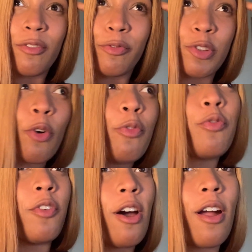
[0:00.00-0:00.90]
so
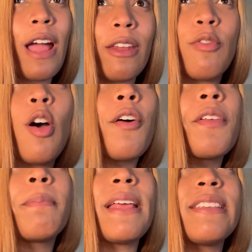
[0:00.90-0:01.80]
far out of all
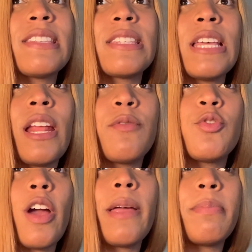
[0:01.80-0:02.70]
the places that I've
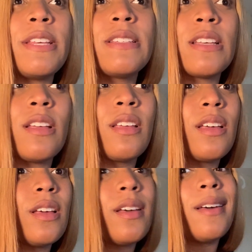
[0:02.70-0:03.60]
tried pizza,
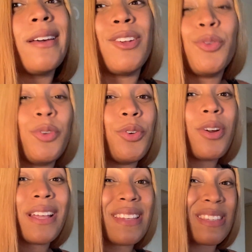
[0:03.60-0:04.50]
New
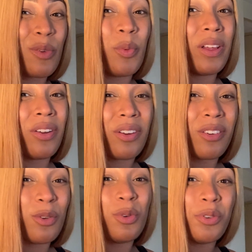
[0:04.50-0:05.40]
York is the winner.
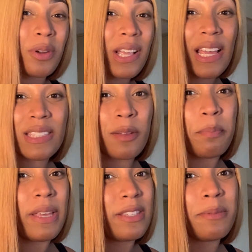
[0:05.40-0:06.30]
New York has the
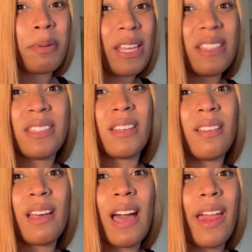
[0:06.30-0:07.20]
best
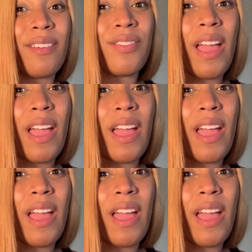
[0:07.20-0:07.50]
pizza out of